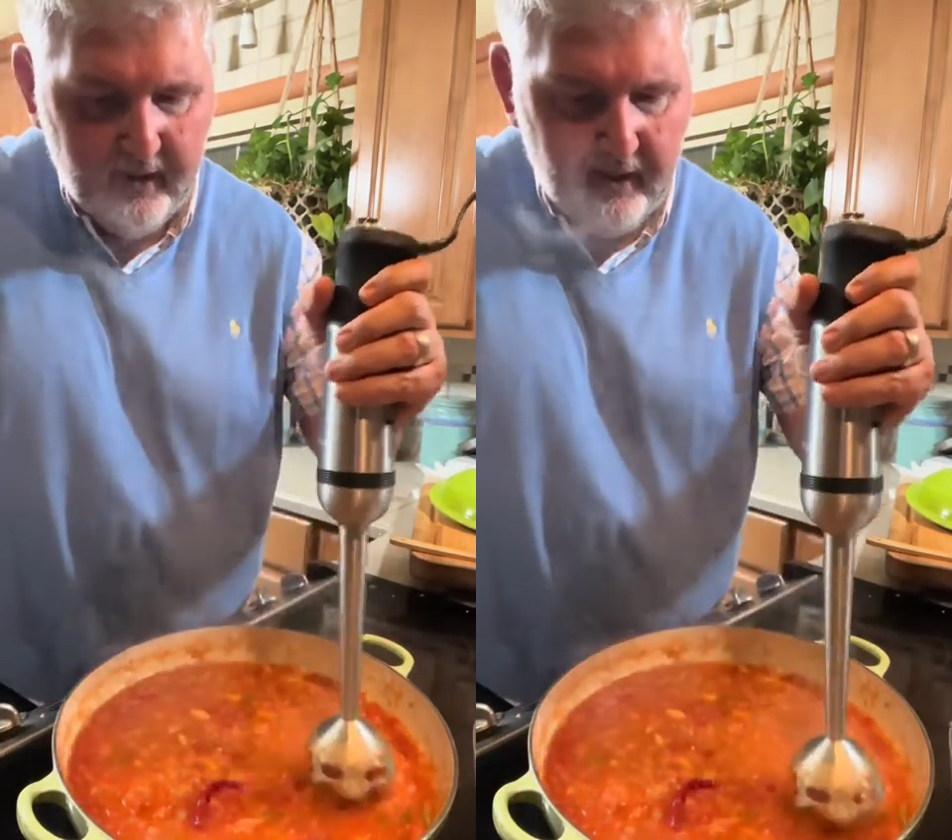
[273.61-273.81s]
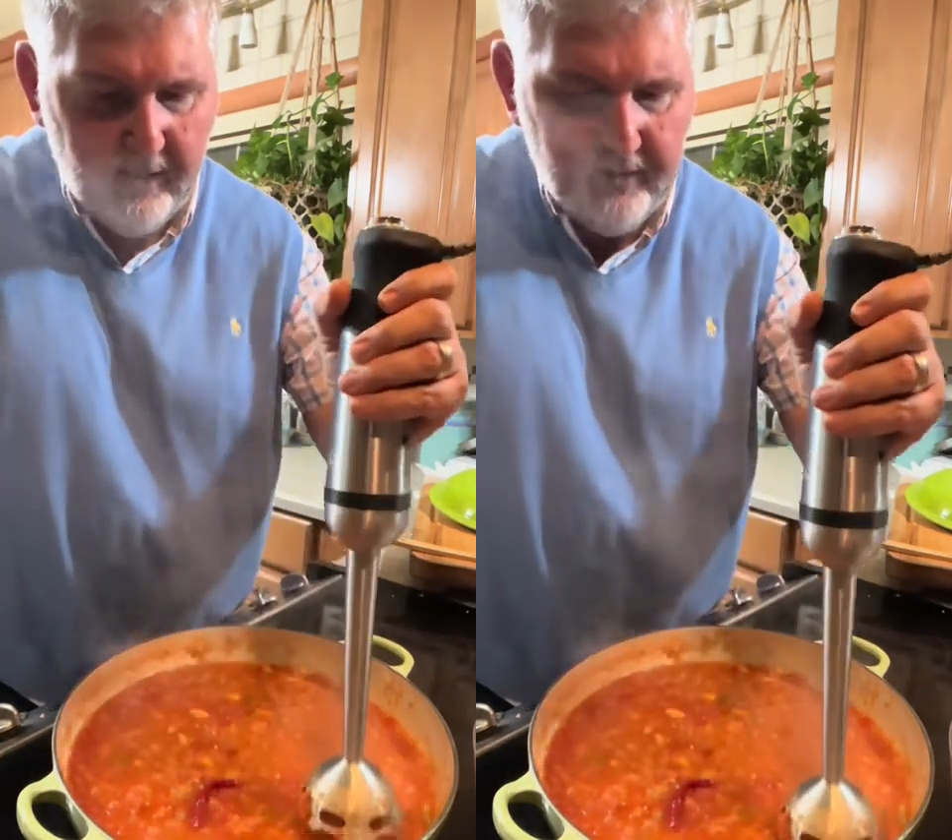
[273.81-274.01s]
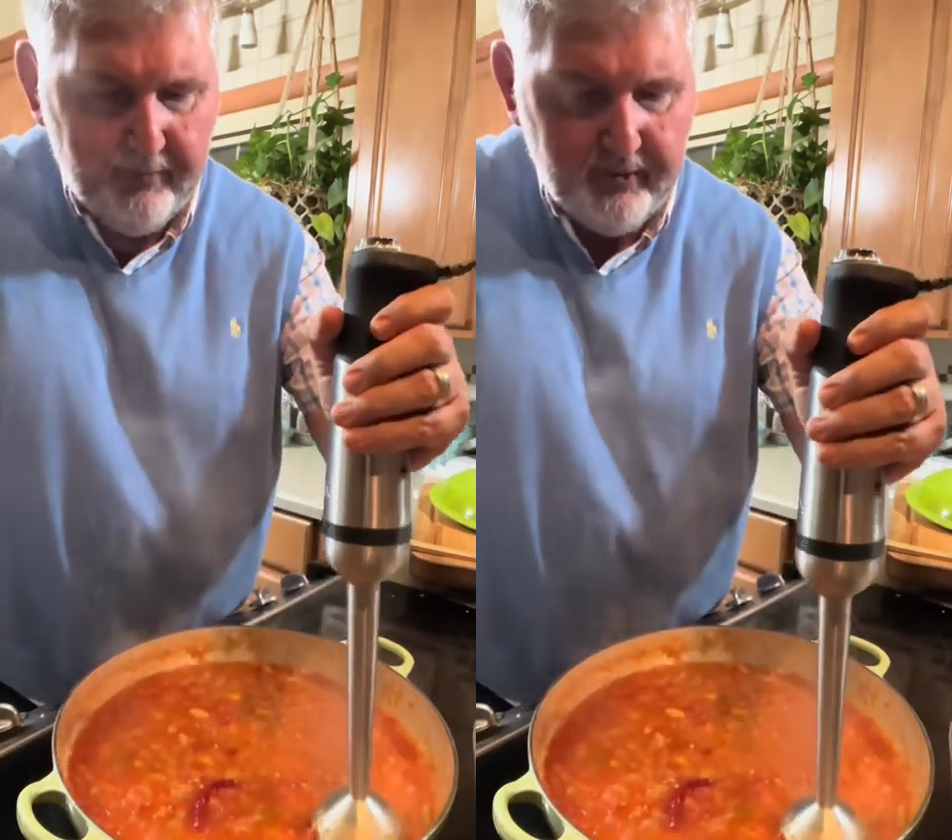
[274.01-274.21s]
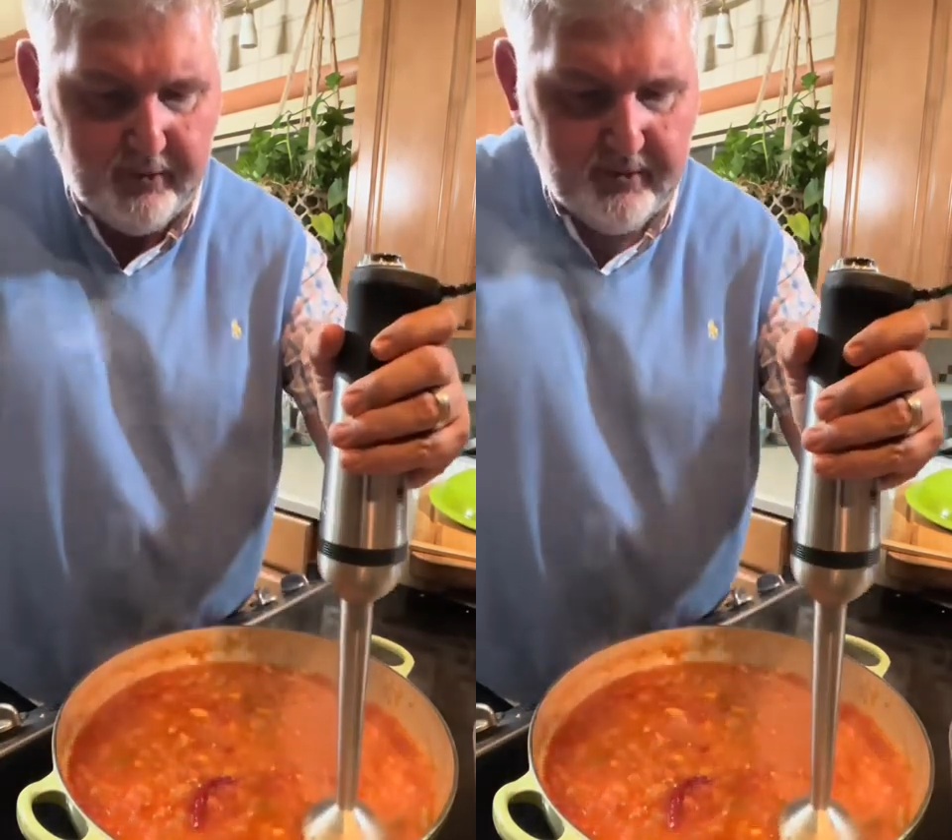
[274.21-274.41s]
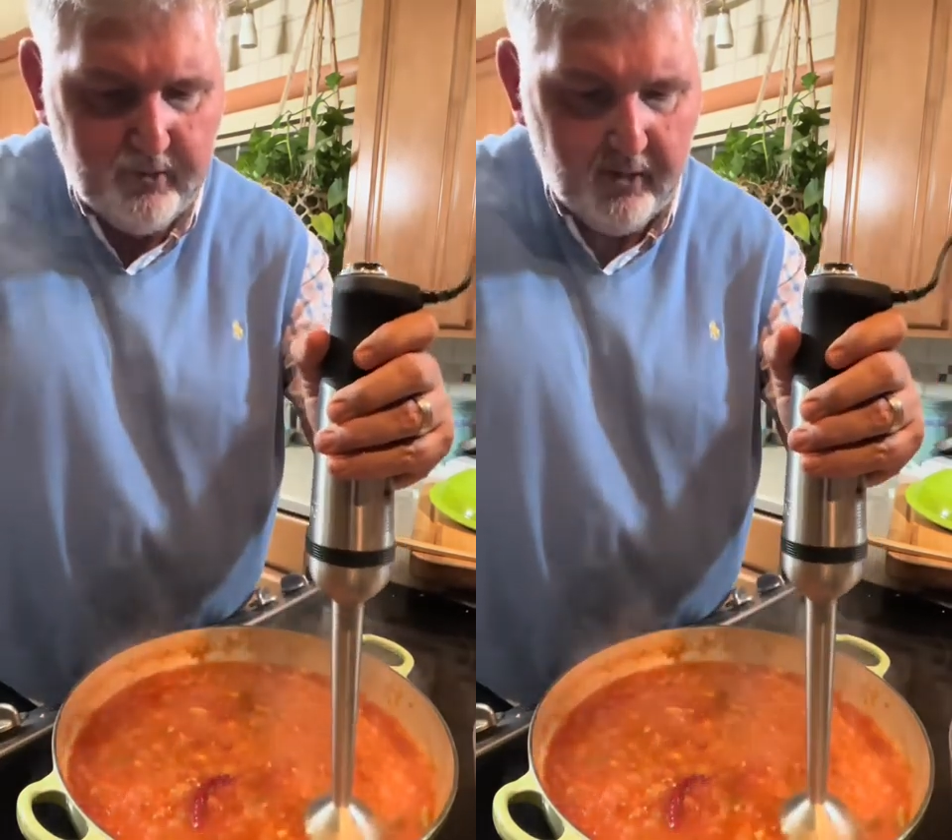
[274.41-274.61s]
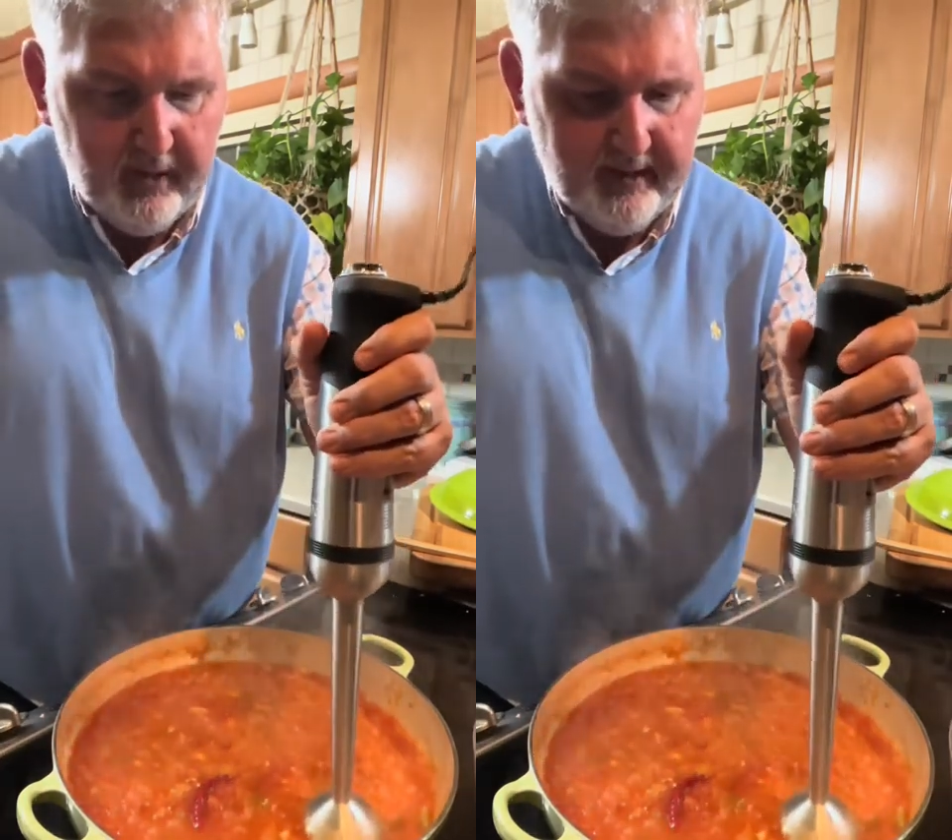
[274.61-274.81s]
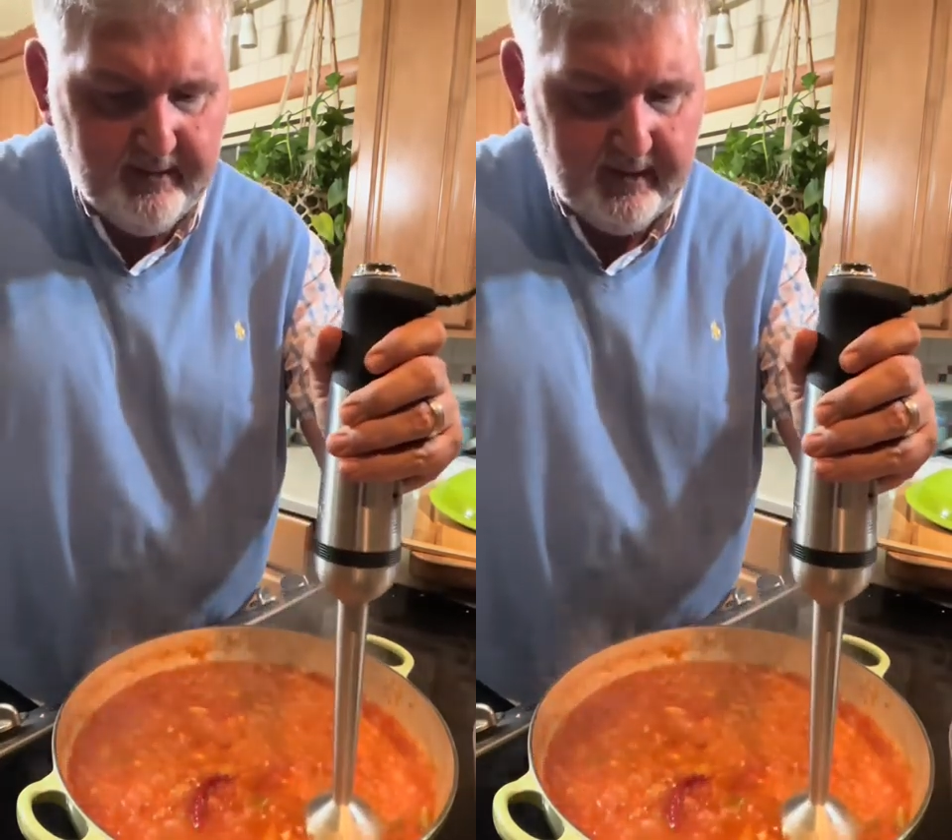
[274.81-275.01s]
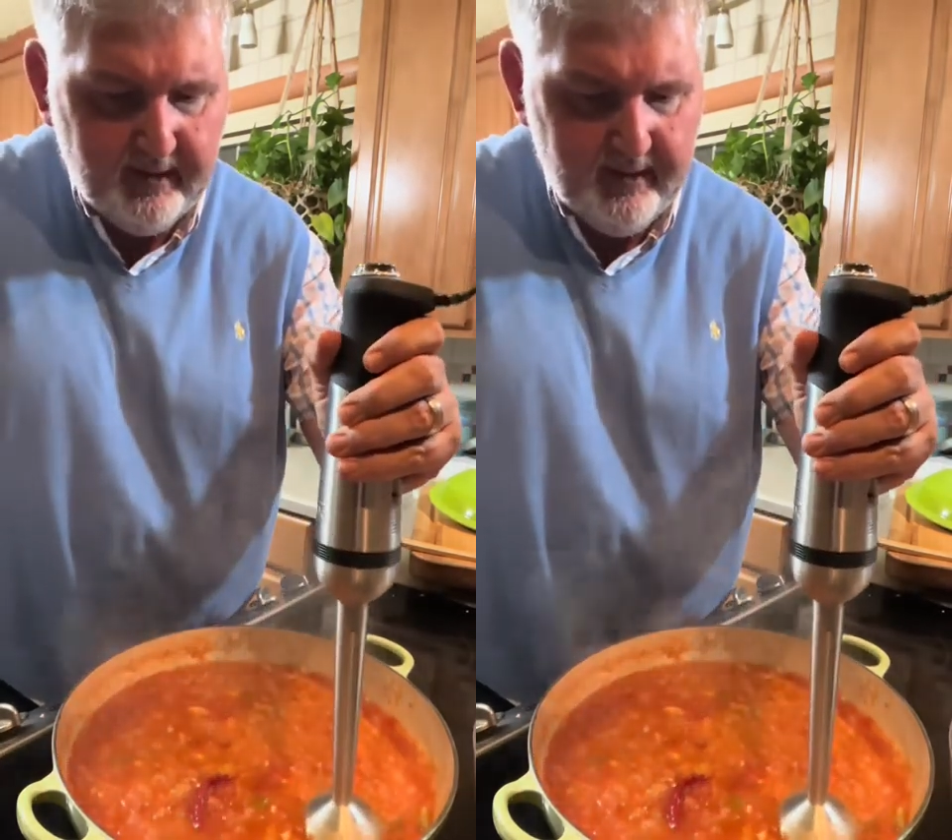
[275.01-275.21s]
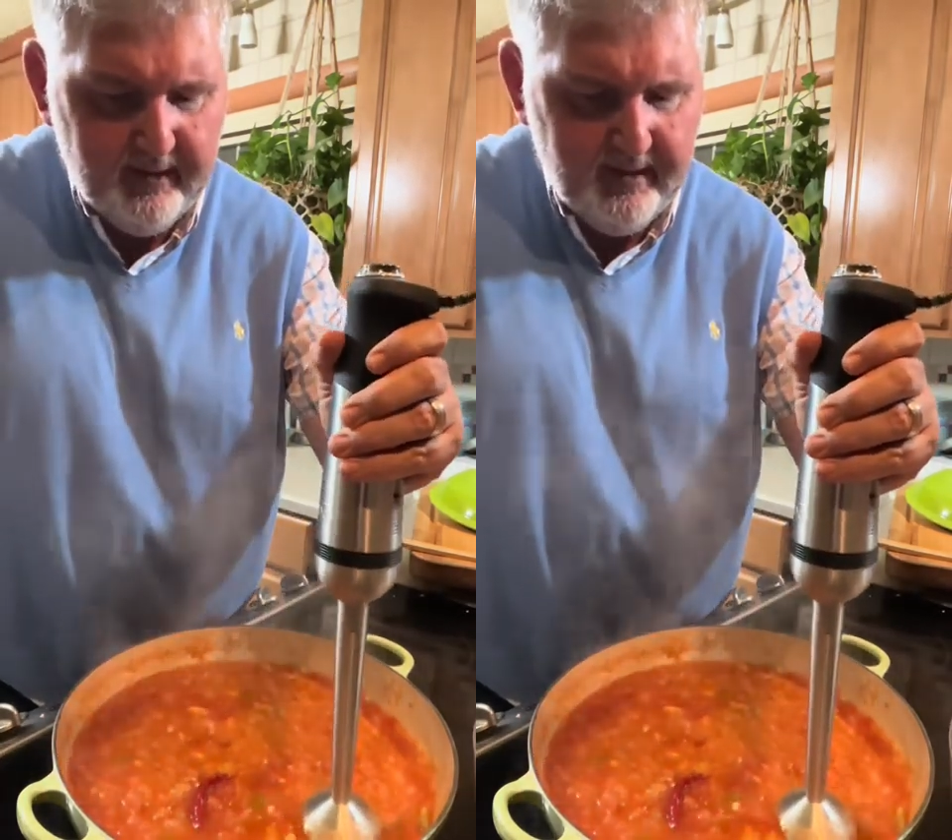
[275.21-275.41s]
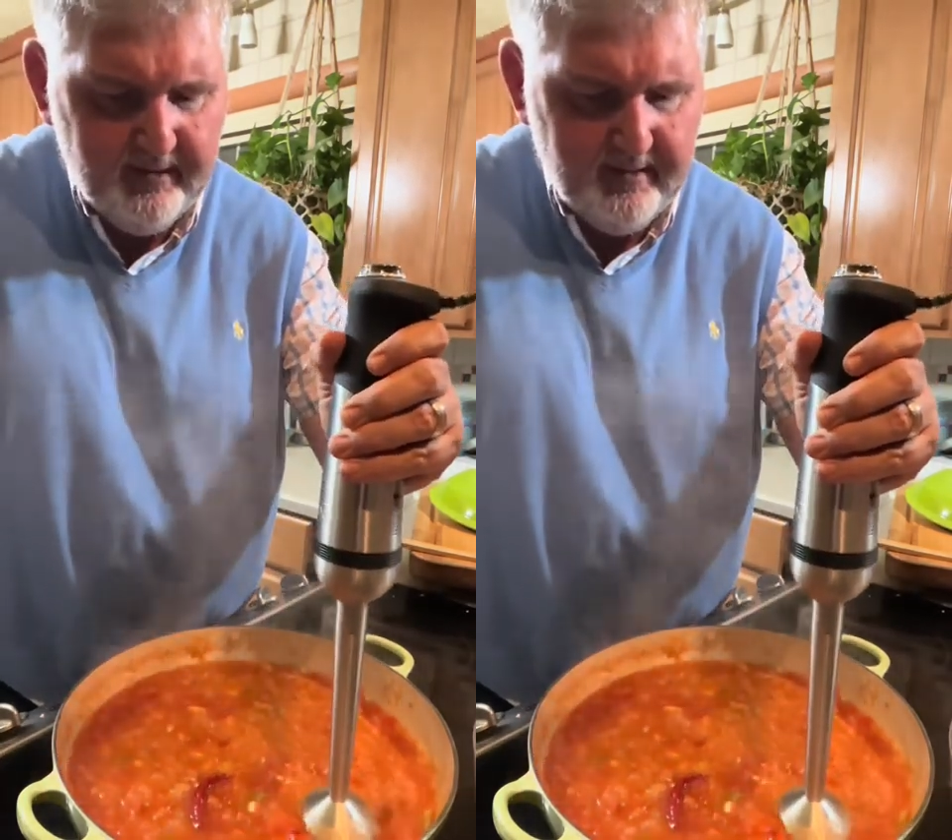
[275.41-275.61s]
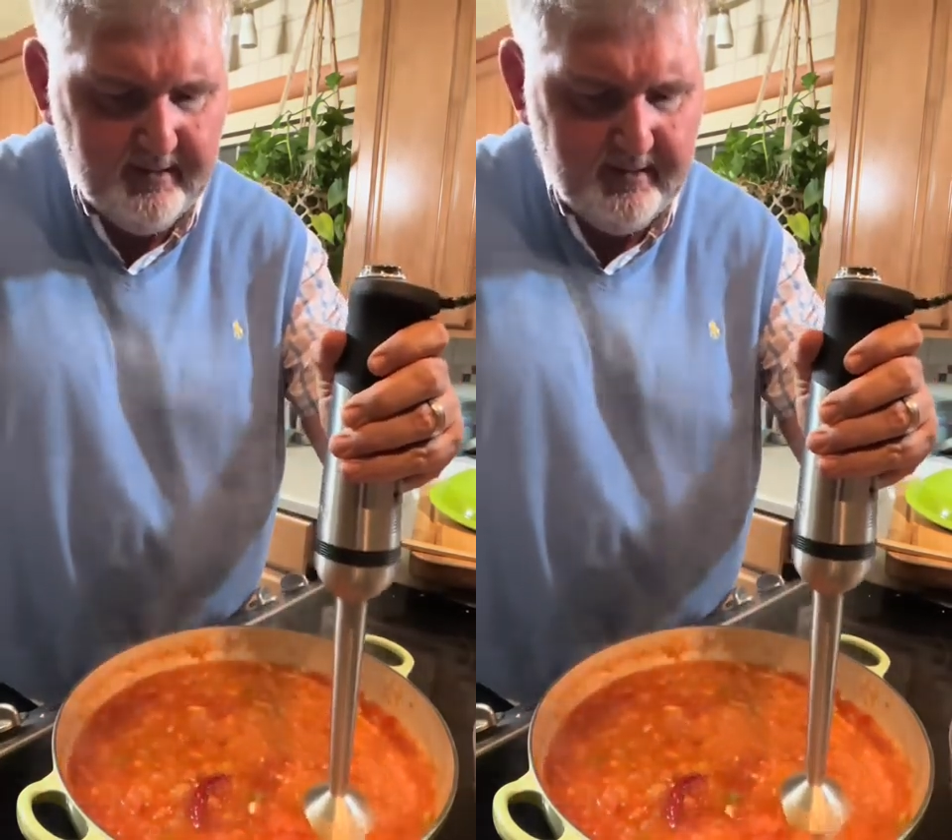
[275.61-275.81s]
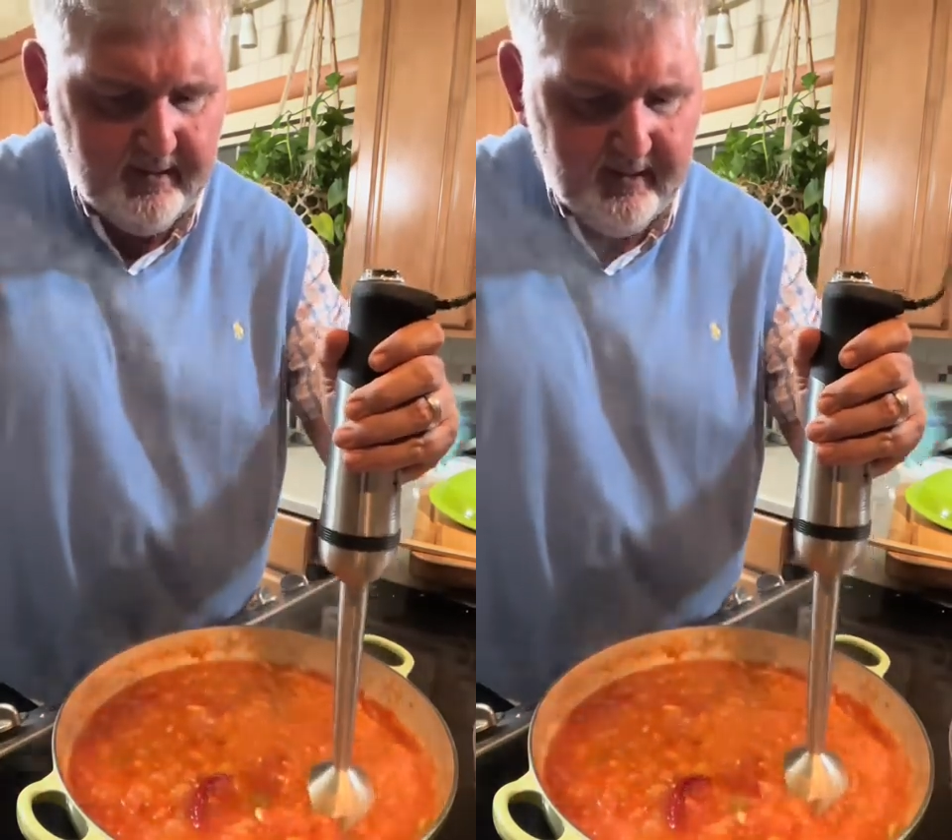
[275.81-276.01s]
all of those garlics and onions